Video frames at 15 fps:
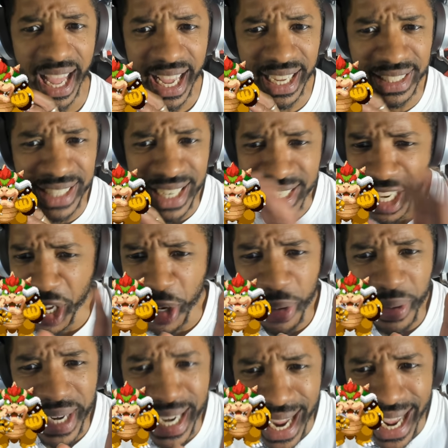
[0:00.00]
it's just a
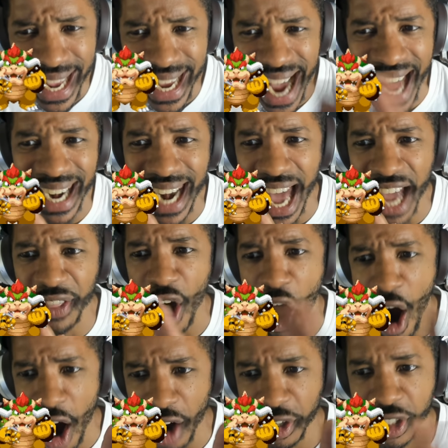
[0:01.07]
unique, I like the
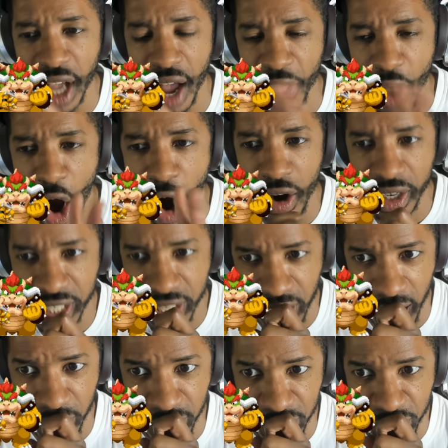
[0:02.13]
art style. The art
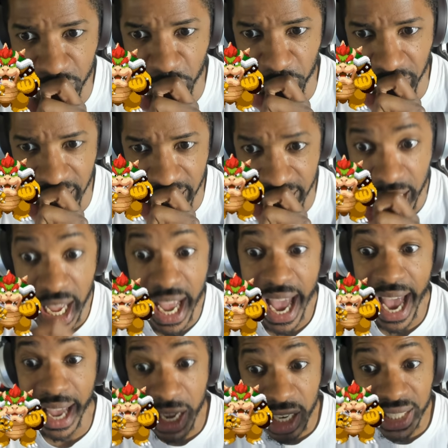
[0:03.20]
style looks unique.
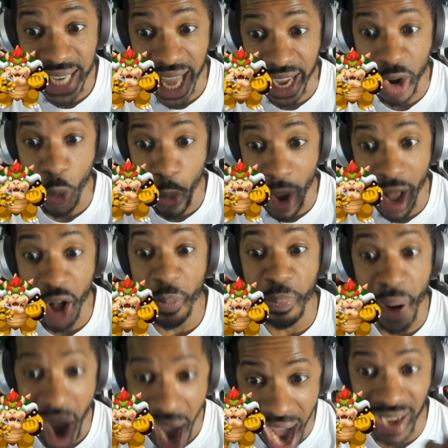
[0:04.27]
It looks like a
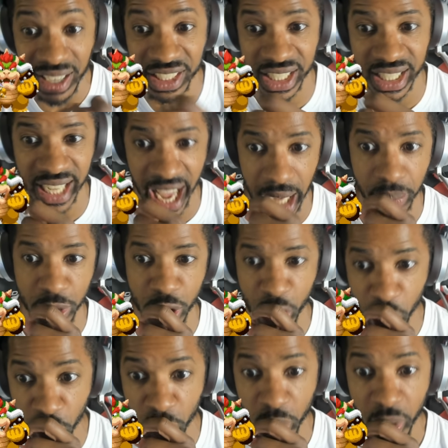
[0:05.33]
well-polished game
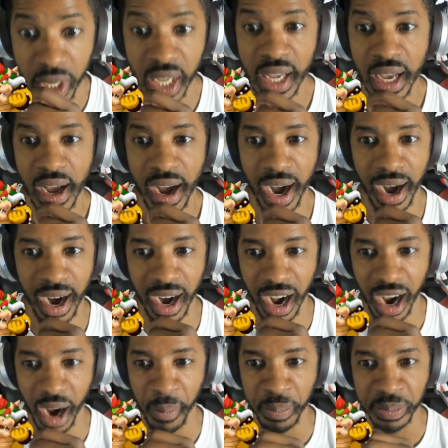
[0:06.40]
too.
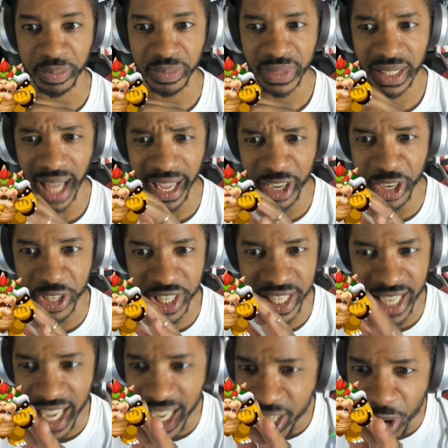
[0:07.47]
Um, like you're
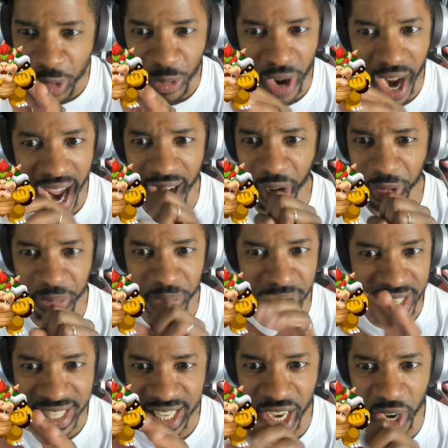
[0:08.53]
sneaking around,
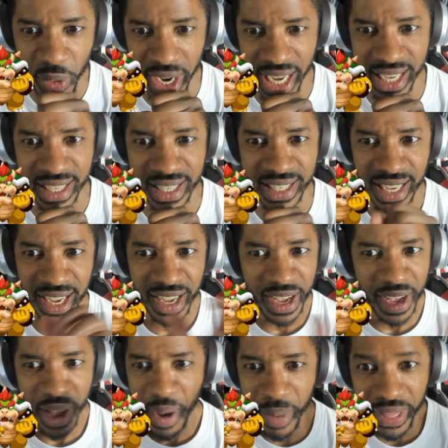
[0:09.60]
mysterious,
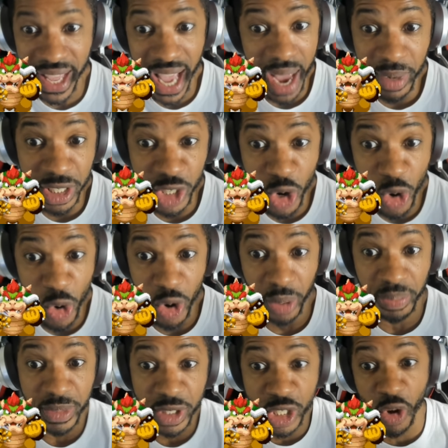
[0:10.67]
but the game looks
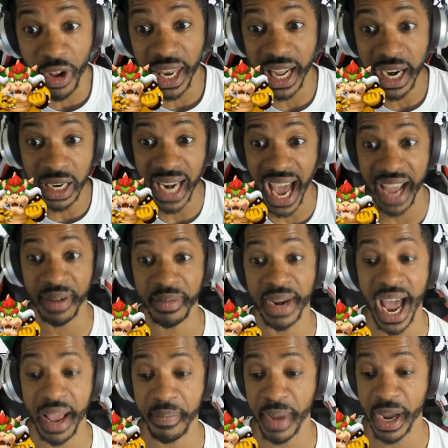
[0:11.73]
cool. So Little
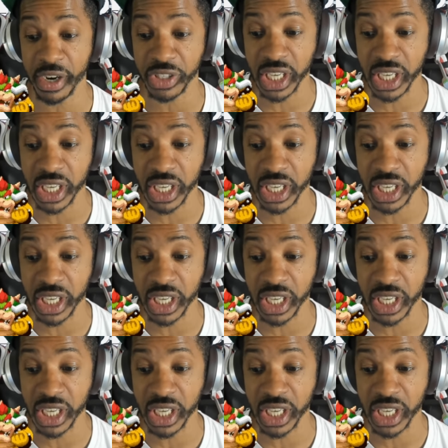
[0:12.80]
Nightmares